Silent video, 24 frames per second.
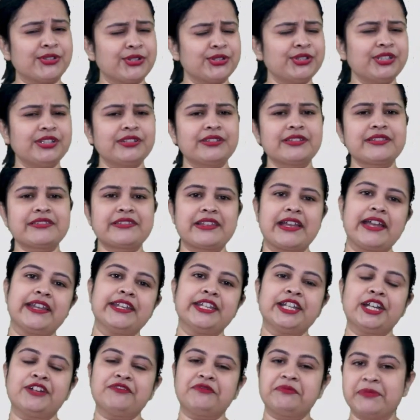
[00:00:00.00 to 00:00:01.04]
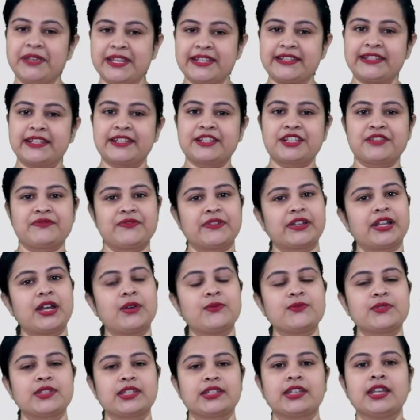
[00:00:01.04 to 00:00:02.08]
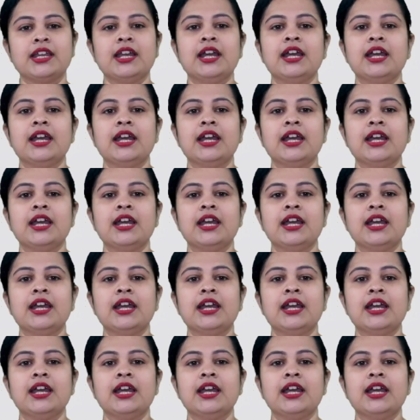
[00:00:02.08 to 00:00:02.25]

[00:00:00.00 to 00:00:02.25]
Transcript: a good understanding of basics of accounting.